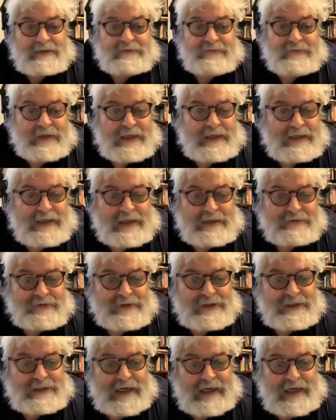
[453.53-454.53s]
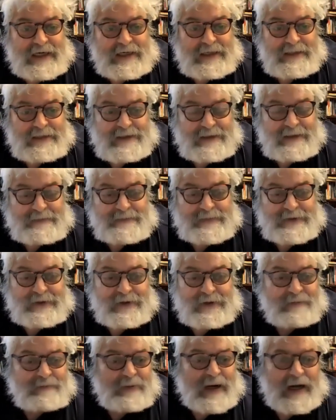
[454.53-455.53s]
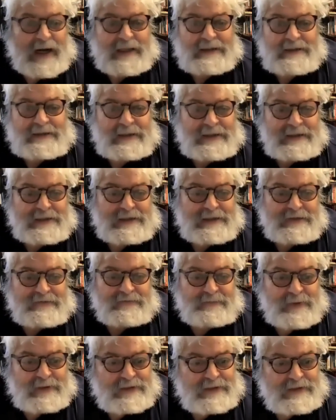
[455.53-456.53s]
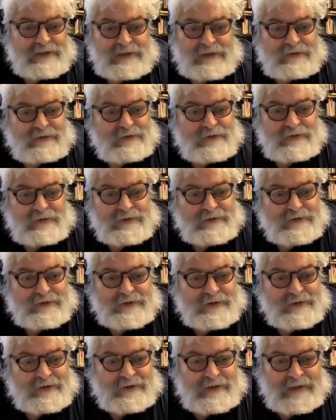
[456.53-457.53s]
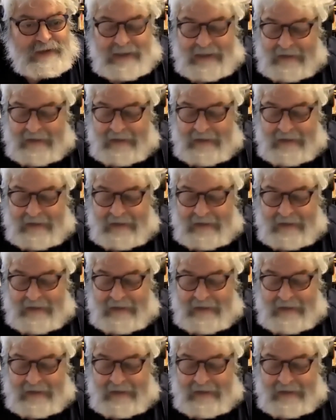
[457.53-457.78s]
really understand the sort of politics of business schools or any of